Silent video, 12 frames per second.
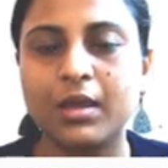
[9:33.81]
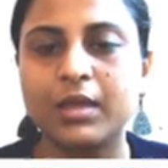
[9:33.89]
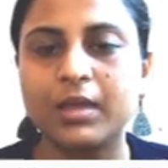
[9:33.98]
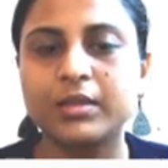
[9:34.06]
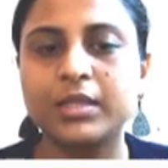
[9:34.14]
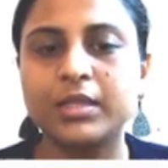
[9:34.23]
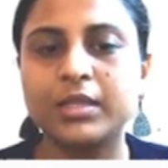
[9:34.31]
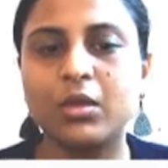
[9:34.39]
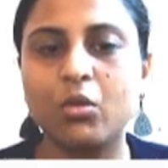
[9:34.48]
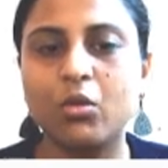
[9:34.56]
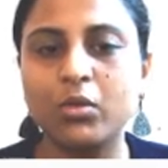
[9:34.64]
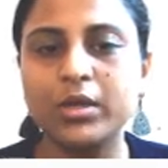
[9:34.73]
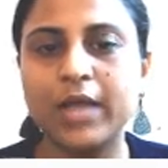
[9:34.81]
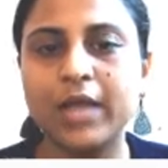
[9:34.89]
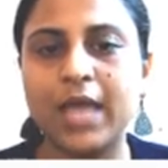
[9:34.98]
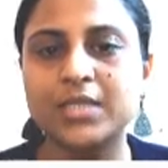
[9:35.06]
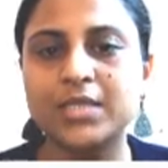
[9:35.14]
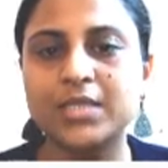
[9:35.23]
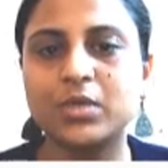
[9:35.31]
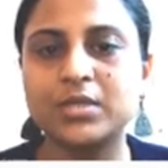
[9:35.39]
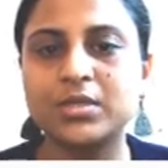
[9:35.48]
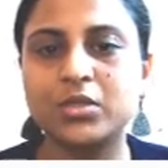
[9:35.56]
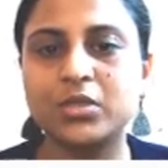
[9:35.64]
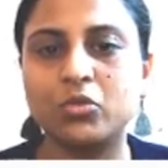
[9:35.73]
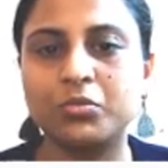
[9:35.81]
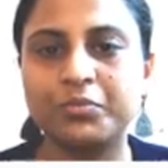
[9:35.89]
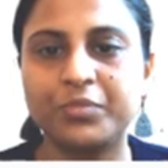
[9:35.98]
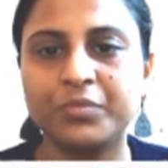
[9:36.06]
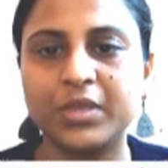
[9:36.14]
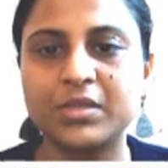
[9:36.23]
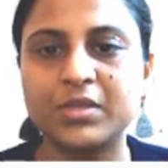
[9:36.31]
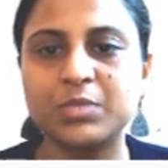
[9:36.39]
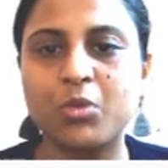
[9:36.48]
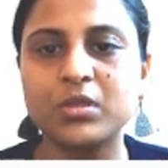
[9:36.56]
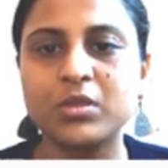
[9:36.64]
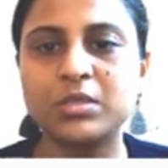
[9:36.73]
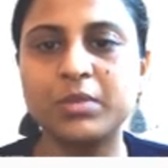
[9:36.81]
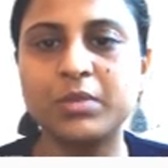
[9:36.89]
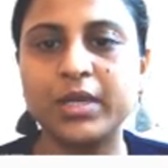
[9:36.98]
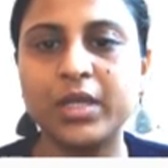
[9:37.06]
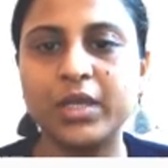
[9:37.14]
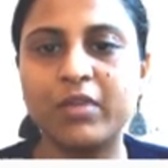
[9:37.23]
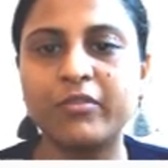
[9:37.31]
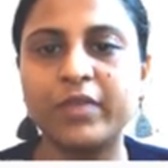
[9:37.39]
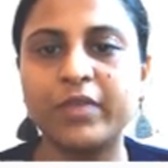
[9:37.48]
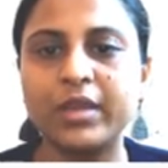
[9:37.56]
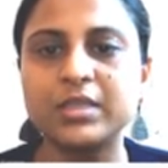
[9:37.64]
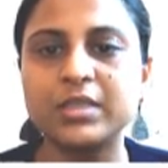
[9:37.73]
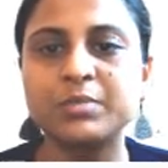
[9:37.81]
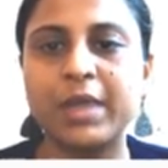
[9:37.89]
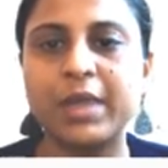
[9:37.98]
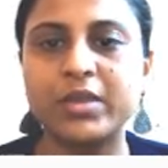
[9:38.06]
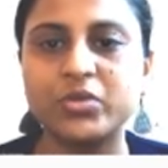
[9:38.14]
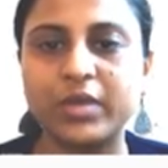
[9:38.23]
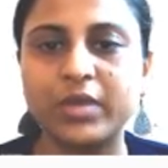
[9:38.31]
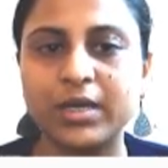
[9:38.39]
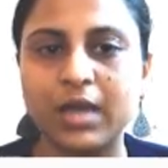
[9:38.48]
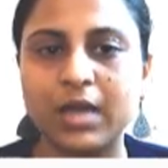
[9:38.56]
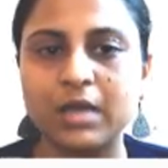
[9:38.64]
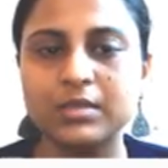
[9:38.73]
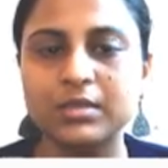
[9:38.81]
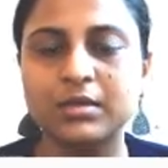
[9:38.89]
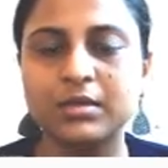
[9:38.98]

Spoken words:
the owner has to assume the responsibility of various managerial tasks